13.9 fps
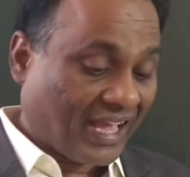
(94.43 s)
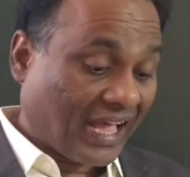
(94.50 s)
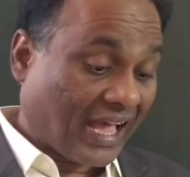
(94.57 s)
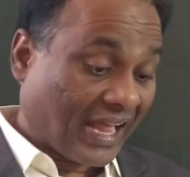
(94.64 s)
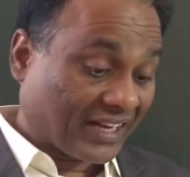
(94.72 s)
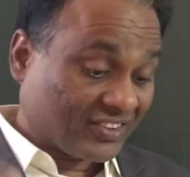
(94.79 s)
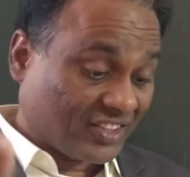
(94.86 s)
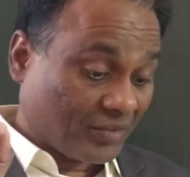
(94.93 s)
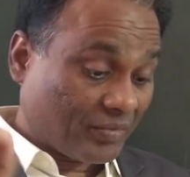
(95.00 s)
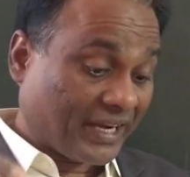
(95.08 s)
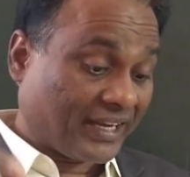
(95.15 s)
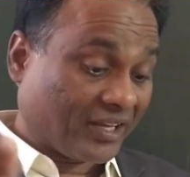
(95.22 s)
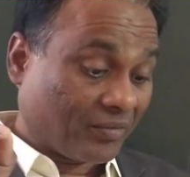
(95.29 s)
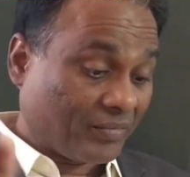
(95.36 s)

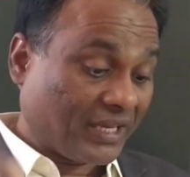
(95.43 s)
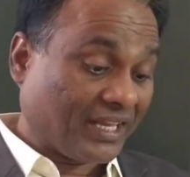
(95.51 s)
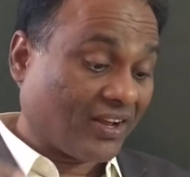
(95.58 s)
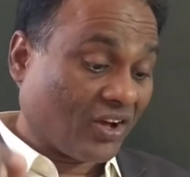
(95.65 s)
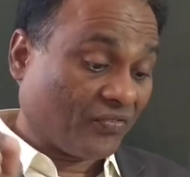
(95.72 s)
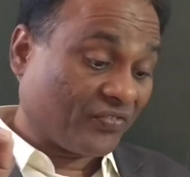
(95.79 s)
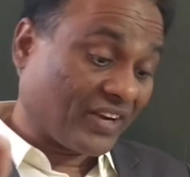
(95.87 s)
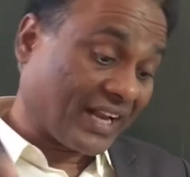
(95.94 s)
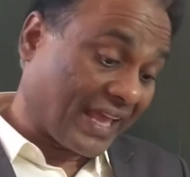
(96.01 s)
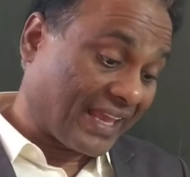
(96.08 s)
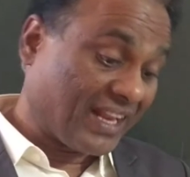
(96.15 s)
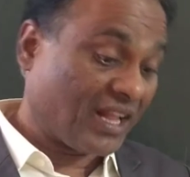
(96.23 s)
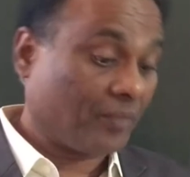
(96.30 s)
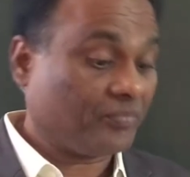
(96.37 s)
Arithmetic mean of
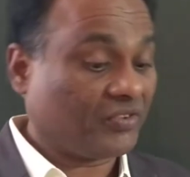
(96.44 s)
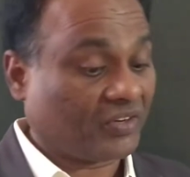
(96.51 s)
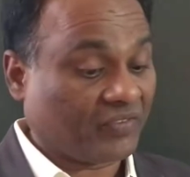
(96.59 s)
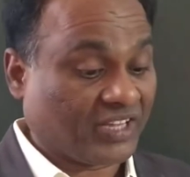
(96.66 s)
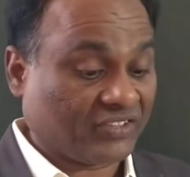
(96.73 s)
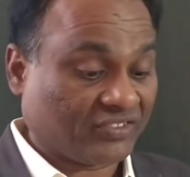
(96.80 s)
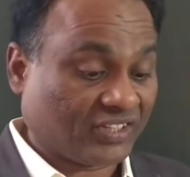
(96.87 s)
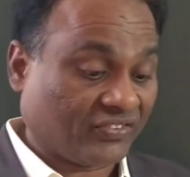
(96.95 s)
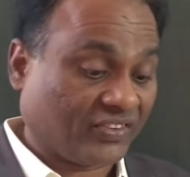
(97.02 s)
9 observations